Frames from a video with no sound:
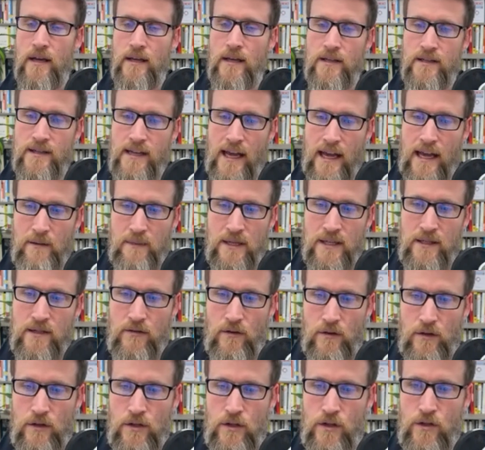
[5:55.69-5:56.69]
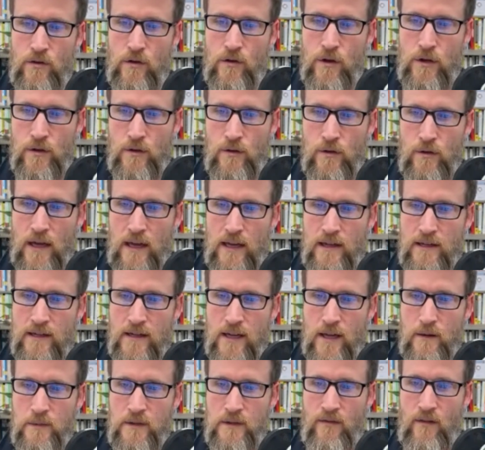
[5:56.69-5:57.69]
Same is sort of true in
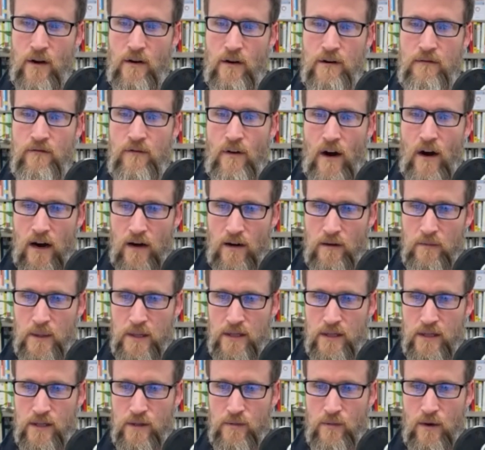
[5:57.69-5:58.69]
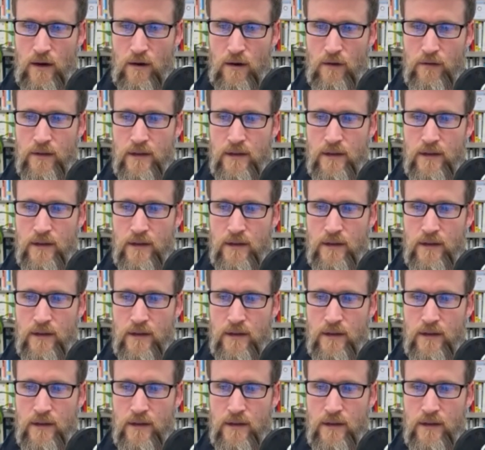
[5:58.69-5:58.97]
terms of our environment as well.